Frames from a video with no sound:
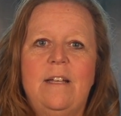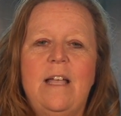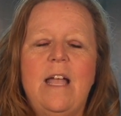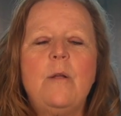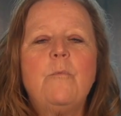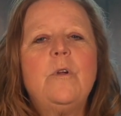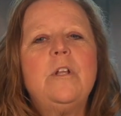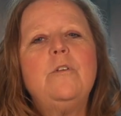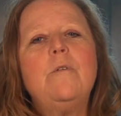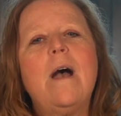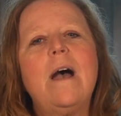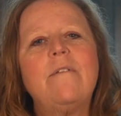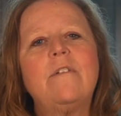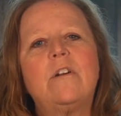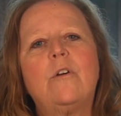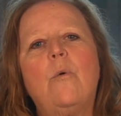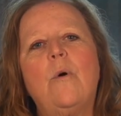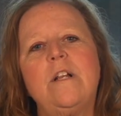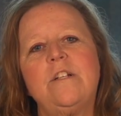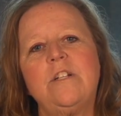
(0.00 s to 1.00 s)
And when you have
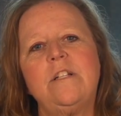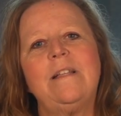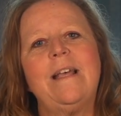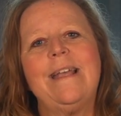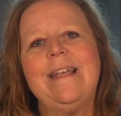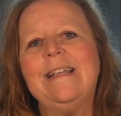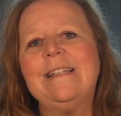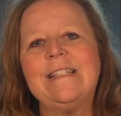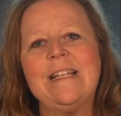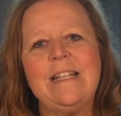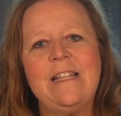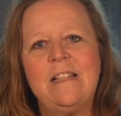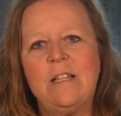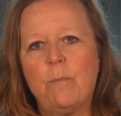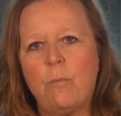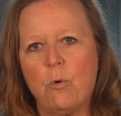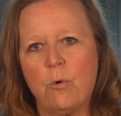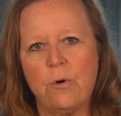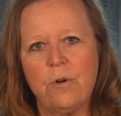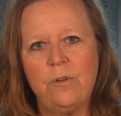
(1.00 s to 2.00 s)
a question that isn't in
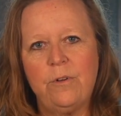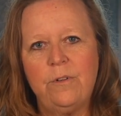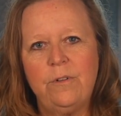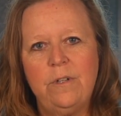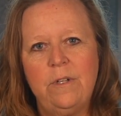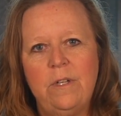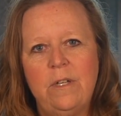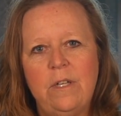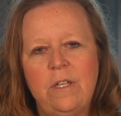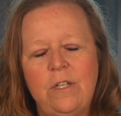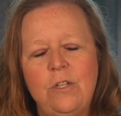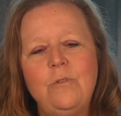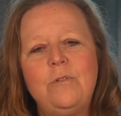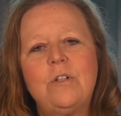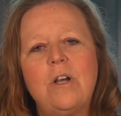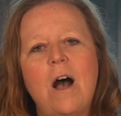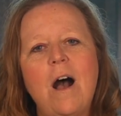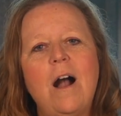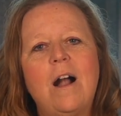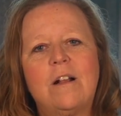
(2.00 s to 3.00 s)
the portal, you
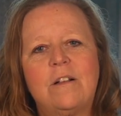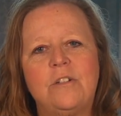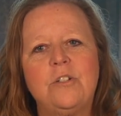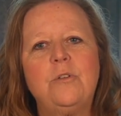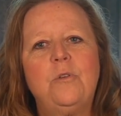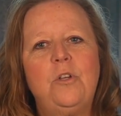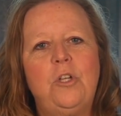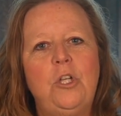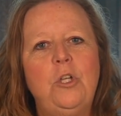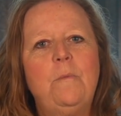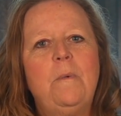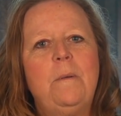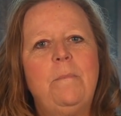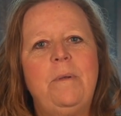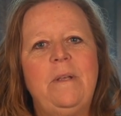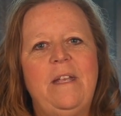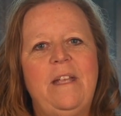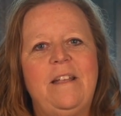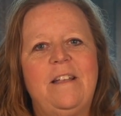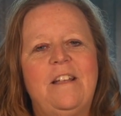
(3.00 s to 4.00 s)
talk to a human
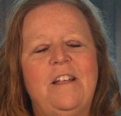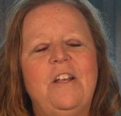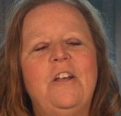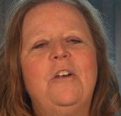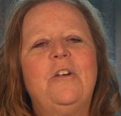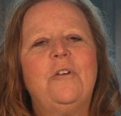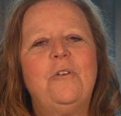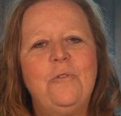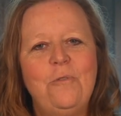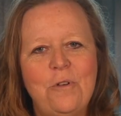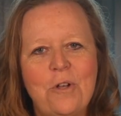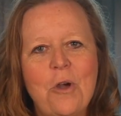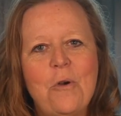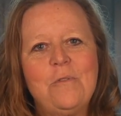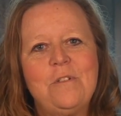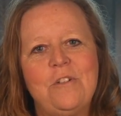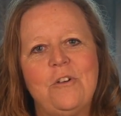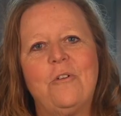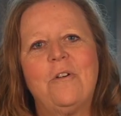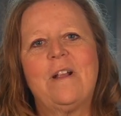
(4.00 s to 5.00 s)
being who
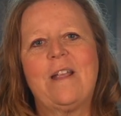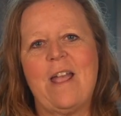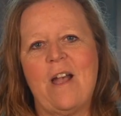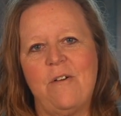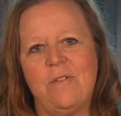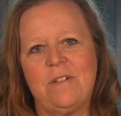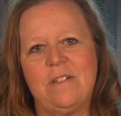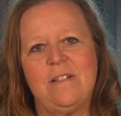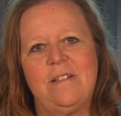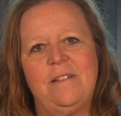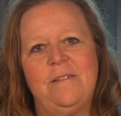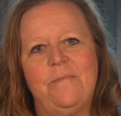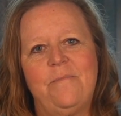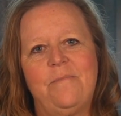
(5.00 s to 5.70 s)
knows your account.